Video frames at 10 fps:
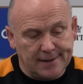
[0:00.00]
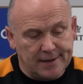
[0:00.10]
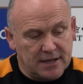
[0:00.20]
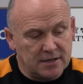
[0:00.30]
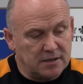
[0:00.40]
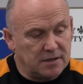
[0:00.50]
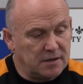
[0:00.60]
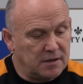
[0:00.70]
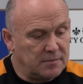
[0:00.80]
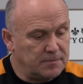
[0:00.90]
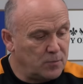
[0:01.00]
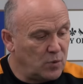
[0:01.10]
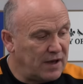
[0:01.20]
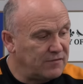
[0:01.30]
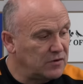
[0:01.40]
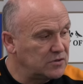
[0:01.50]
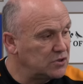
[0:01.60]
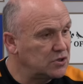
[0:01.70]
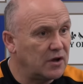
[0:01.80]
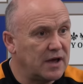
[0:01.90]
and we haven't
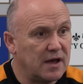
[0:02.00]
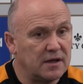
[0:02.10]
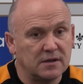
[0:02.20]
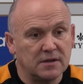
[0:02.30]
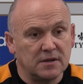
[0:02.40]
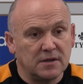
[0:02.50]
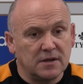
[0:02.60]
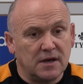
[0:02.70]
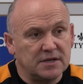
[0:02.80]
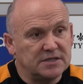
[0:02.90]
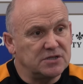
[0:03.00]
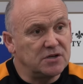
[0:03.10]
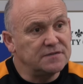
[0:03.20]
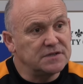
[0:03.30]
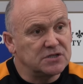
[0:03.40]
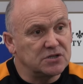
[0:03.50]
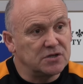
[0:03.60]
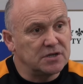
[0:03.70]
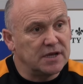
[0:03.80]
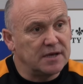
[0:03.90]
just got our deserves in
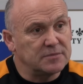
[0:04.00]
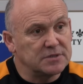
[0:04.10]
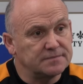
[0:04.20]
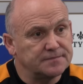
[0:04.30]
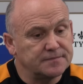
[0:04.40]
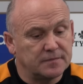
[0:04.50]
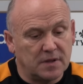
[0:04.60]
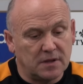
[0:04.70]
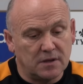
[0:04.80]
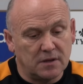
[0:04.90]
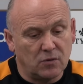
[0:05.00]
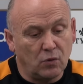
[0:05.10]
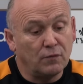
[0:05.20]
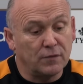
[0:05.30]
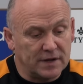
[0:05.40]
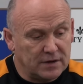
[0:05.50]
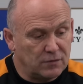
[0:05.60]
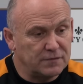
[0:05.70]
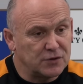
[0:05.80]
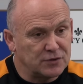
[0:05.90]
certain games. Hopefully,
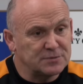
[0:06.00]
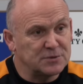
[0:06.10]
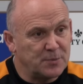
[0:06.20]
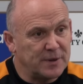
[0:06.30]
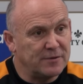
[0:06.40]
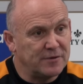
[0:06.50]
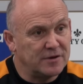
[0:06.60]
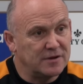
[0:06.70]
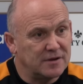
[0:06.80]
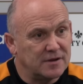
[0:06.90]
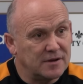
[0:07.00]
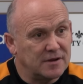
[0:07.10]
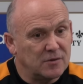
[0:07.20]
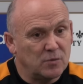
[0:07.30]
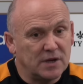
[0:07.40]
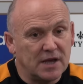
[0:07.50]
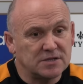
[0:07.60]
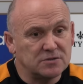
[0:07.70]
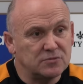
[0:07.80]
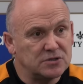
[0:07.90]
over the Christmas period, we get some